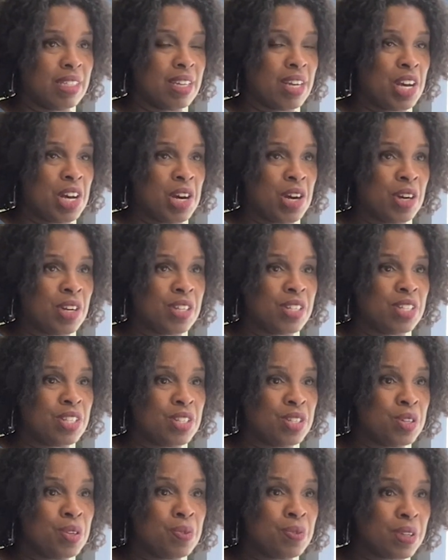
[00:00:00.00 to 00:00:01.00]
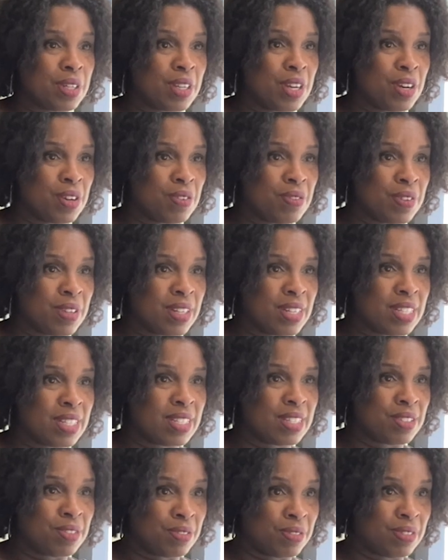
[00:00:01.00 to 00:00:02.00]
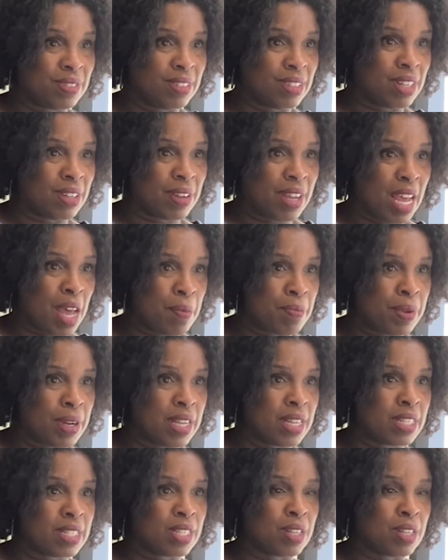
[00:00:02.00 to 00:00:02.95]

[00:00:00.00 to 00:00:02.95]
hard to do when COVID is you know happening.